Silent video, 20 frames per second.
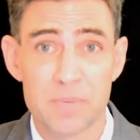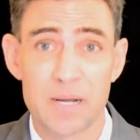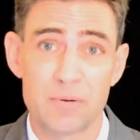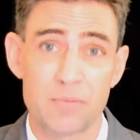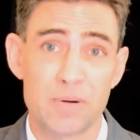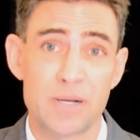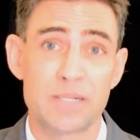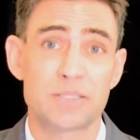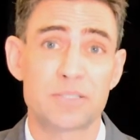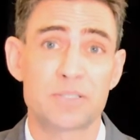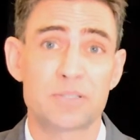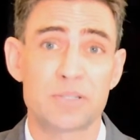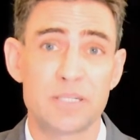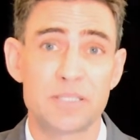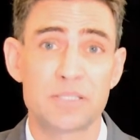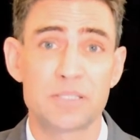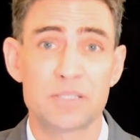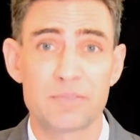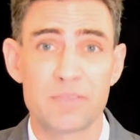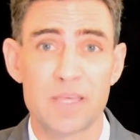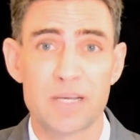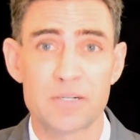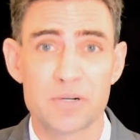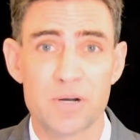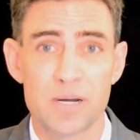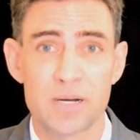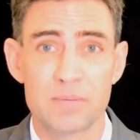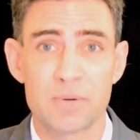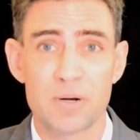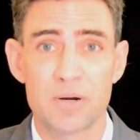by registration of that
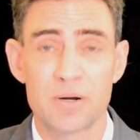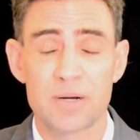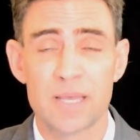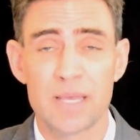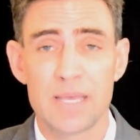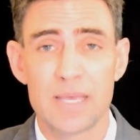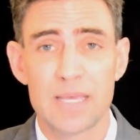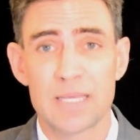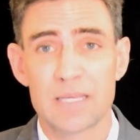trademark